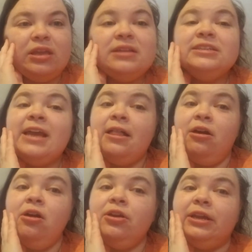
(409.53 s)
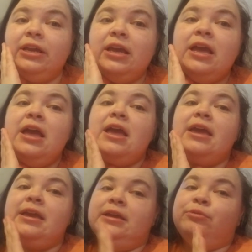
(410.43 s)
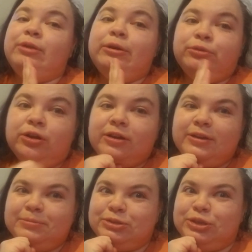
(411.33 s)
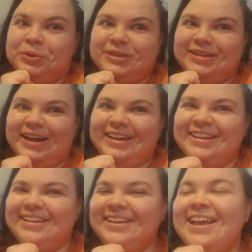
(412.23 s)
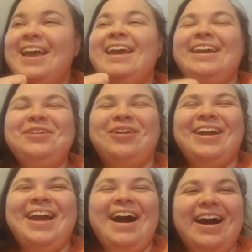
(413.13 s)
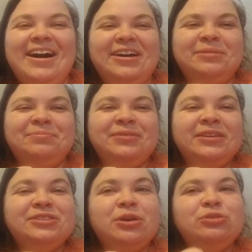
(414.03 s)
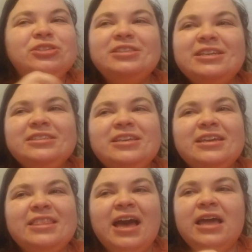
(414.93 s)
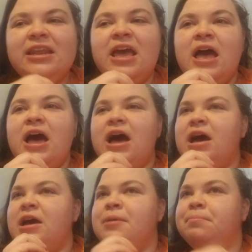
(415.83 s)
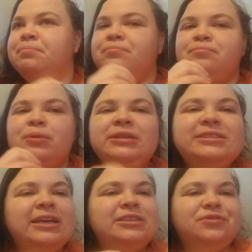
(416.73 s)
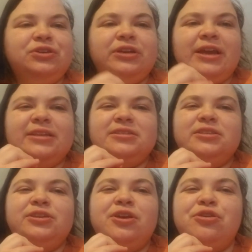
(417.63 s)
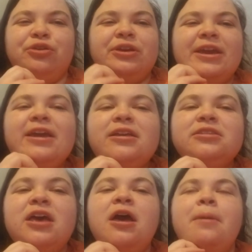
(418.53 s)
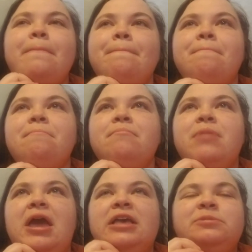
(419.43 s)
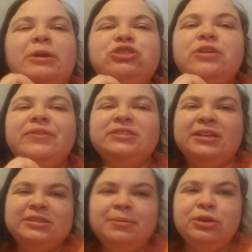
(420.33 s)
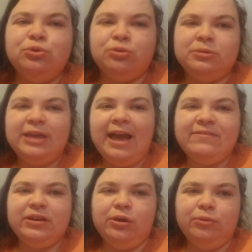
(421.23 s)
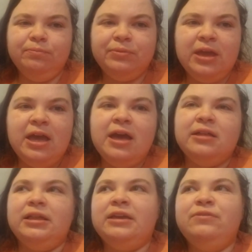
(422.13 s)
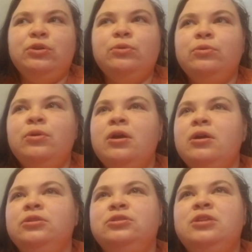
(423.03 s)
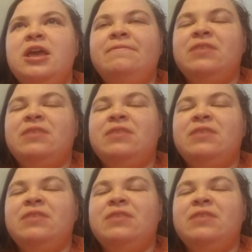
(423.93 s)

to Kalahari in Round Rock. I'm so excited. Anyway, um, so just things like that. Um, bring snacks for your kids. Your kids, especially if it's not something you normally have at home, like if you, if